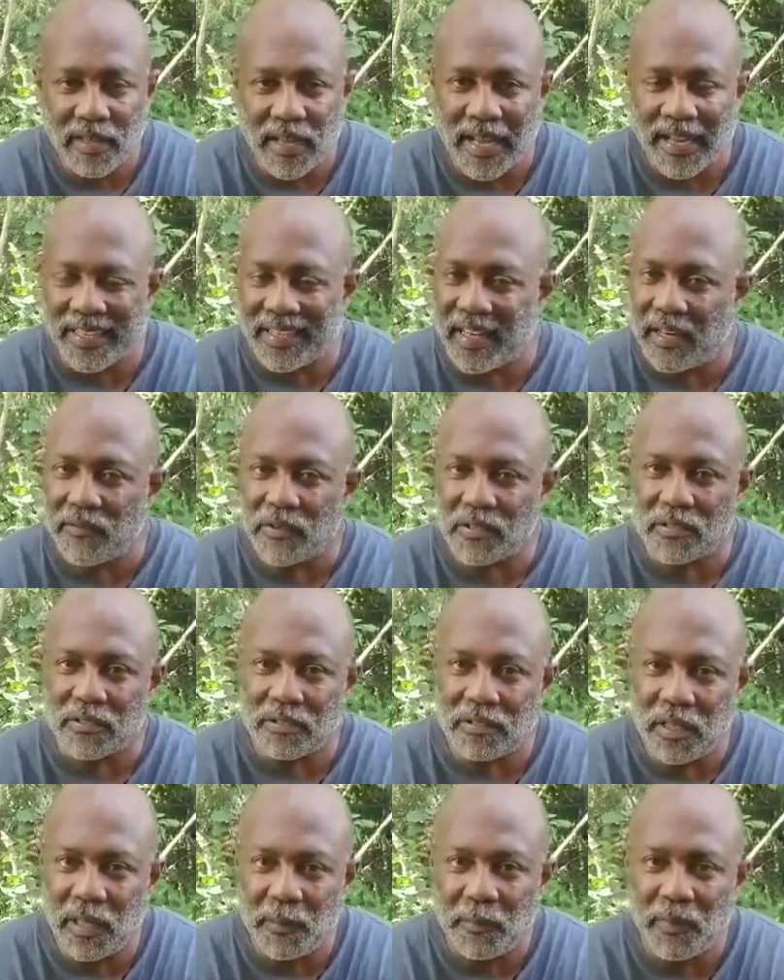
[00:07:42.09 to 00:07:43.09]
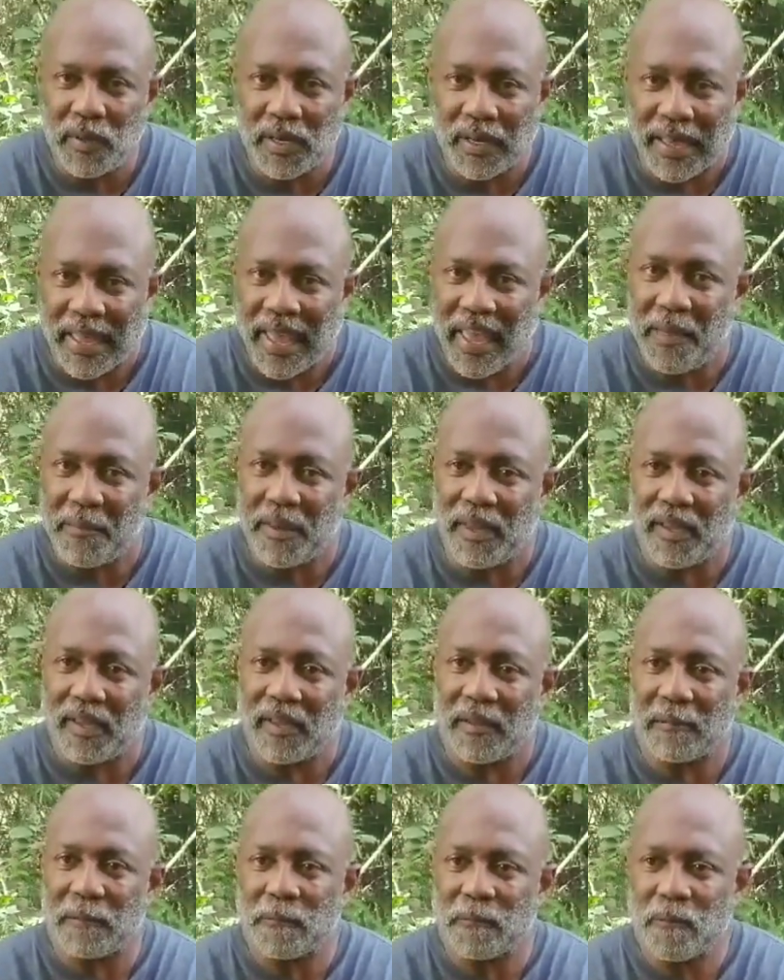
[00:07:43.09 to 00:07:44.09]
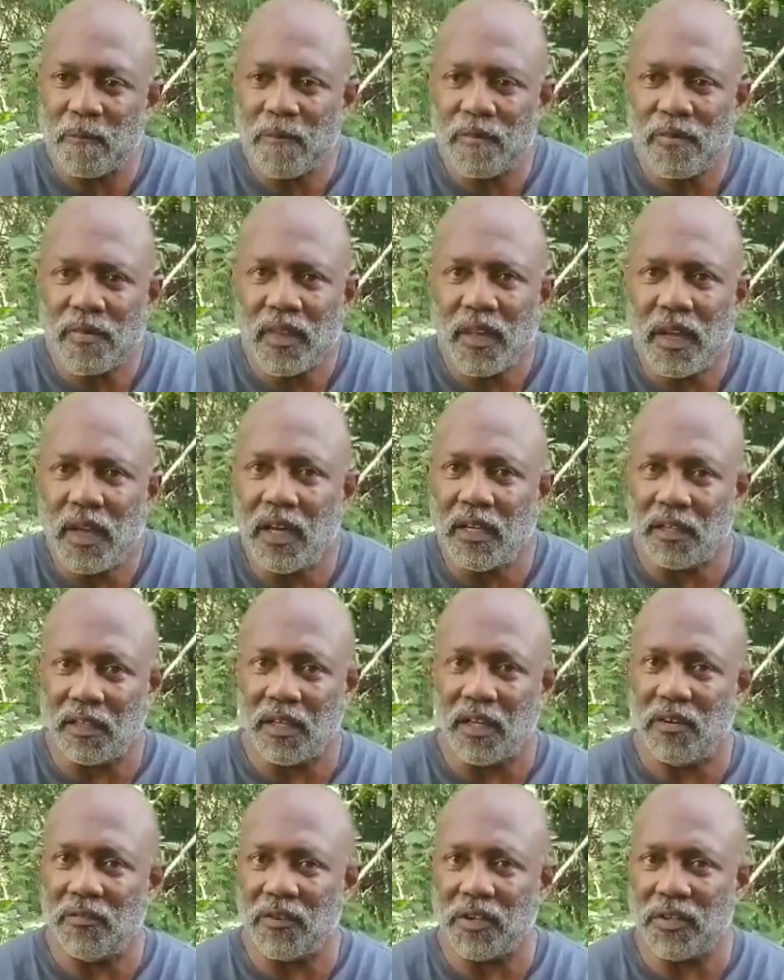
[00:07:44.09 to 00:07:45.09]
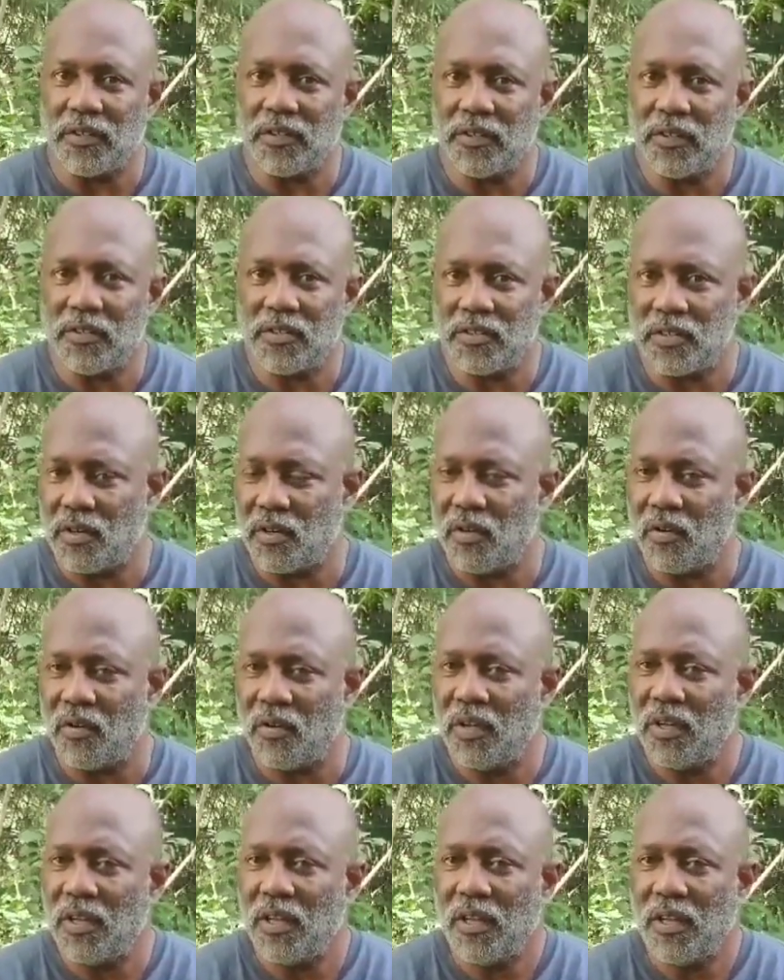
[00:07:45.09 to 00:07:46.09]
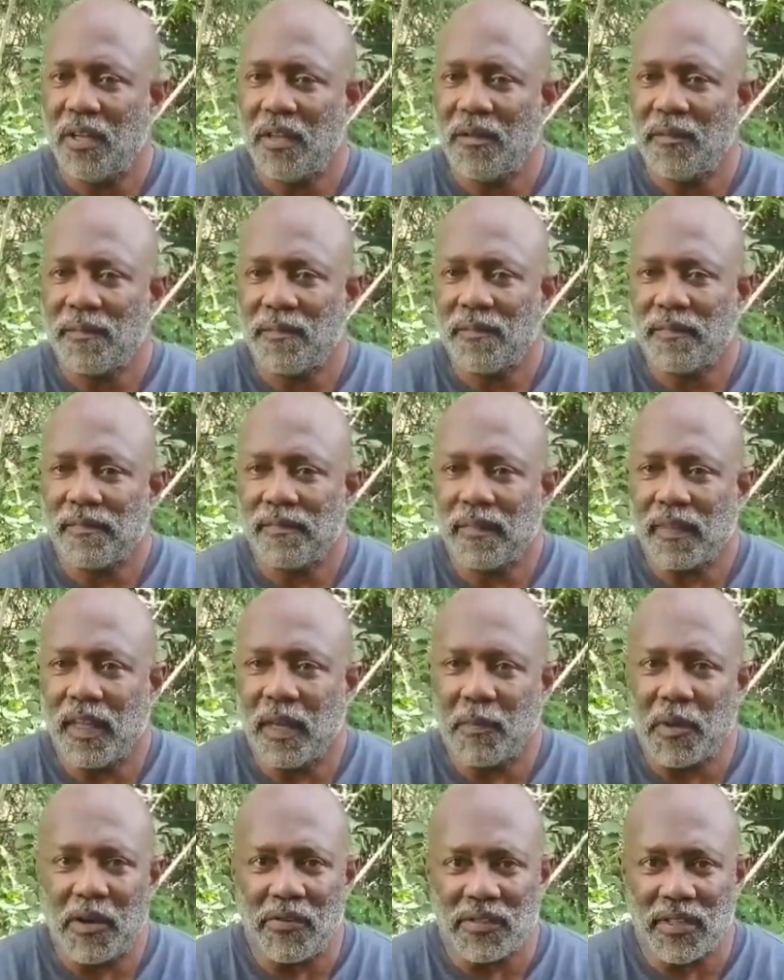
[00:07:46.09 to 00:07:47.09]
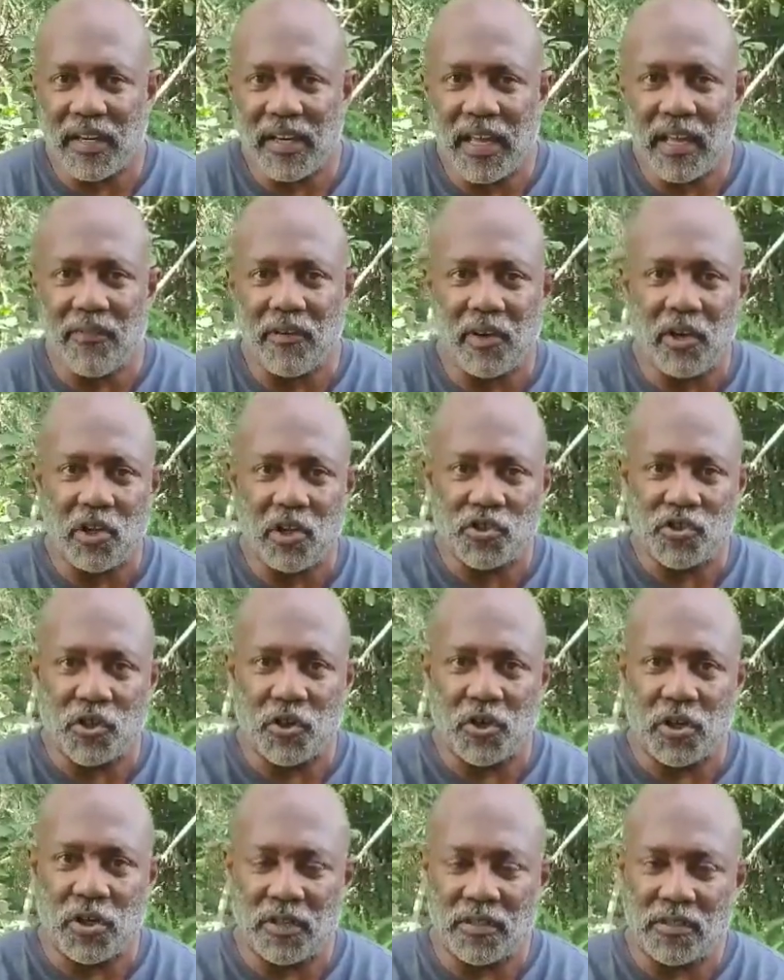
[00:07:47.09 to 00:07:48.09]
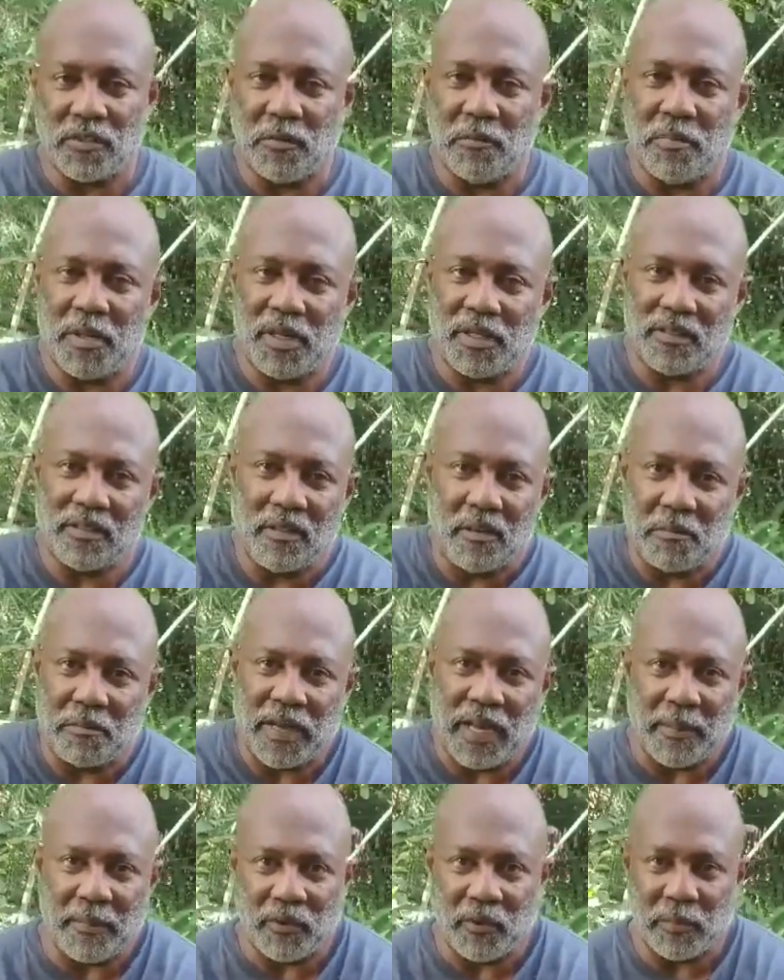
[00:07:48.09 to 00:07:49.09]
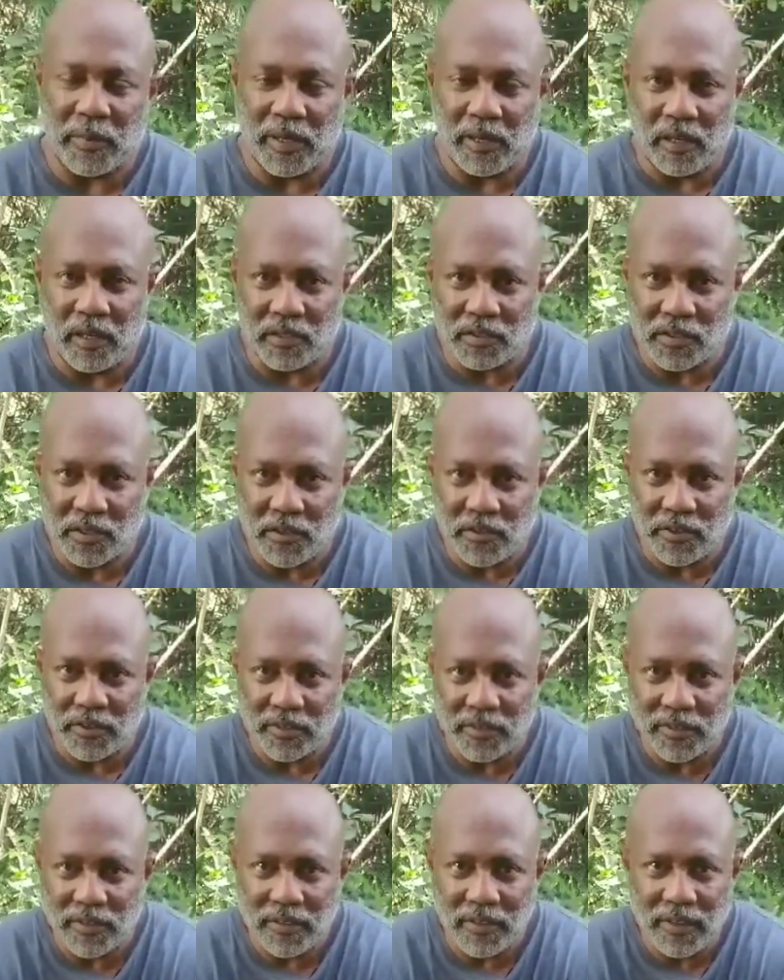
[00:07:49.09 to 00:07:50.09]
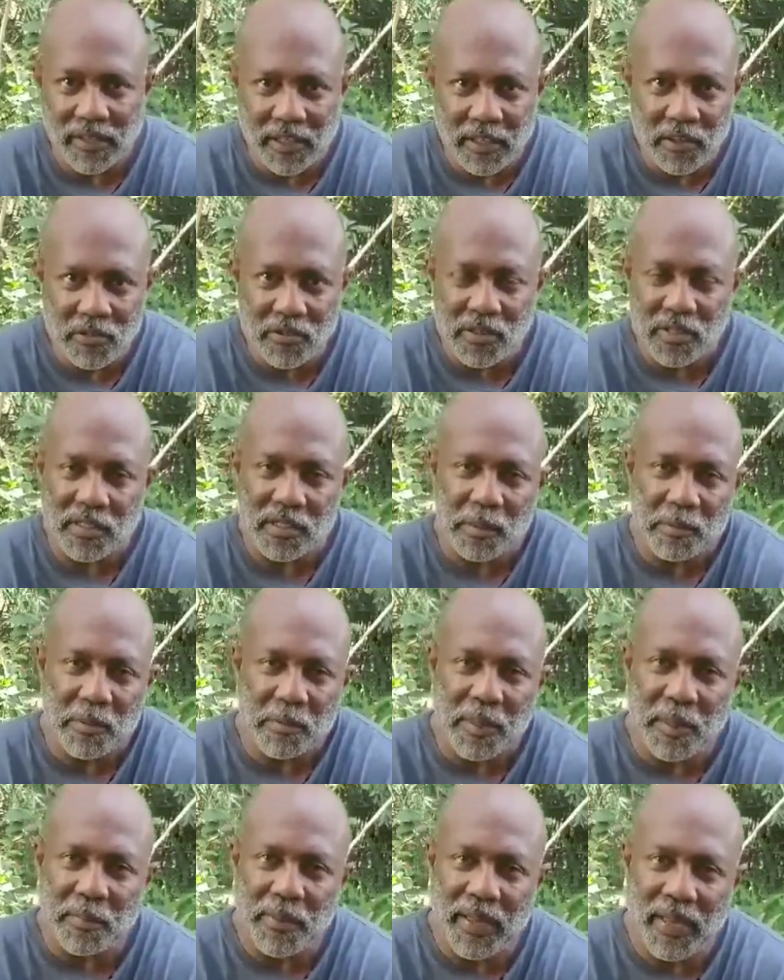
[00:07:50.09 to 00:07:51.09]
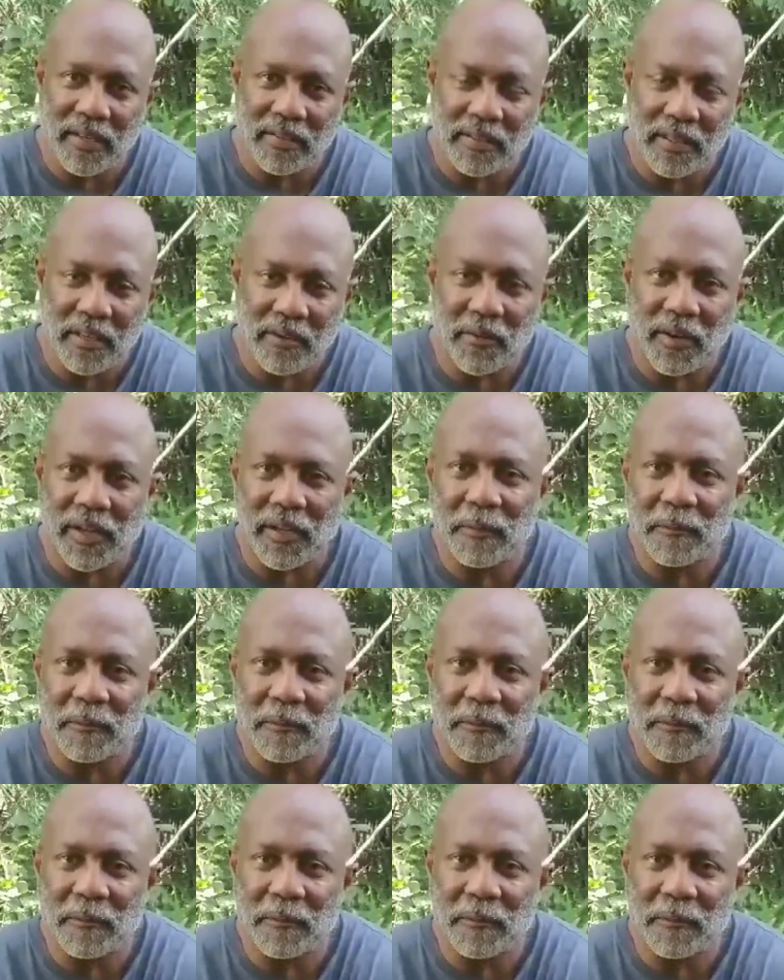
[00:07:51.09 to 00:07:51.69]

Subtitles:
I never sleep in a hammock uncovered. So I'm always going to have a long shirt on so bugs don't bite me through my long shirt. And I usually sleep in my pants anyway.